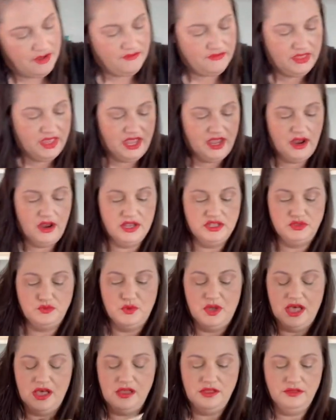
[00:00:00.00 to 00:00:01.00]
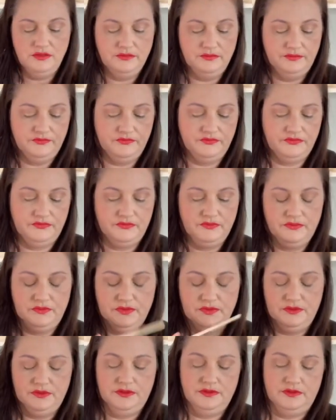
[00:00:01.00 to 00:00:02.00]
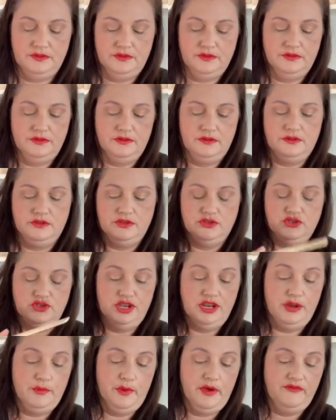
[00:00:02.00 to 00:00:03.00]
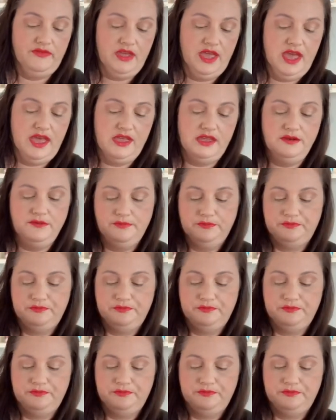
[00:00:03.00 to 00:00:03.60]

the hair as well. Straight up off the head.